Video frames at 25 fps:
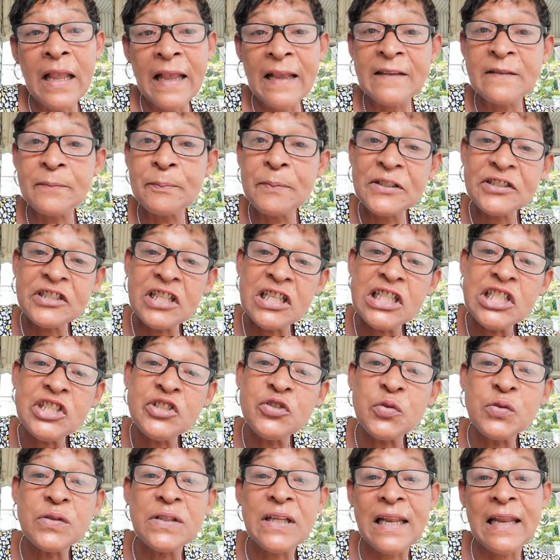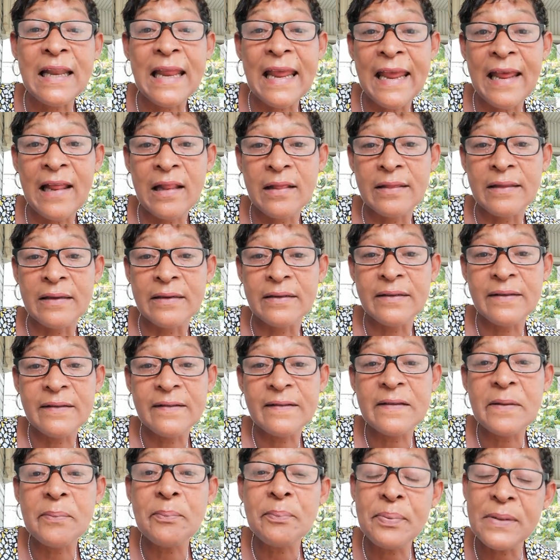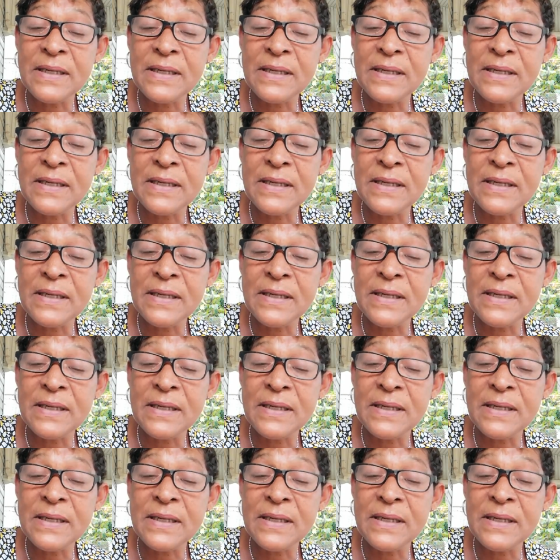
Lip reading: especially to the elders.